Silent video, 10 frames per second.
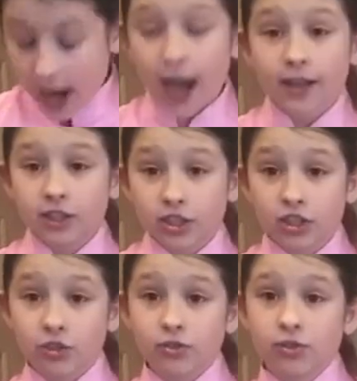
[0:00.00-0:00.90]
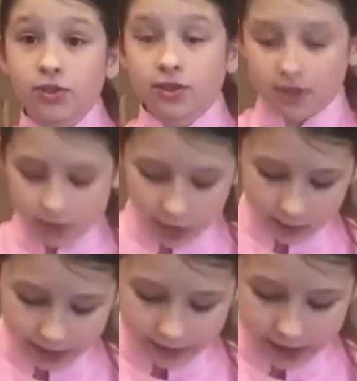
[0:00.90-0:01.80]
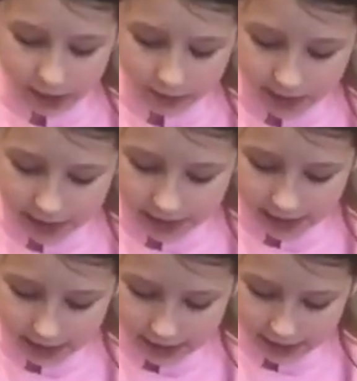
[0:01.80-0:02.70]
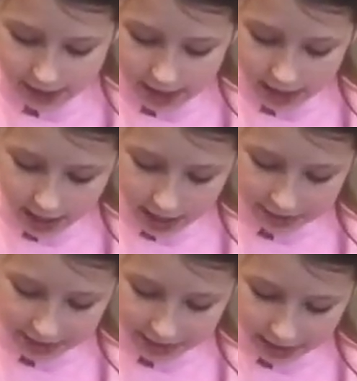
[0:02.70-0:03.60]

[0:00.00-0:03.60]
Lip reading: I just choose the Roma tomato because I think it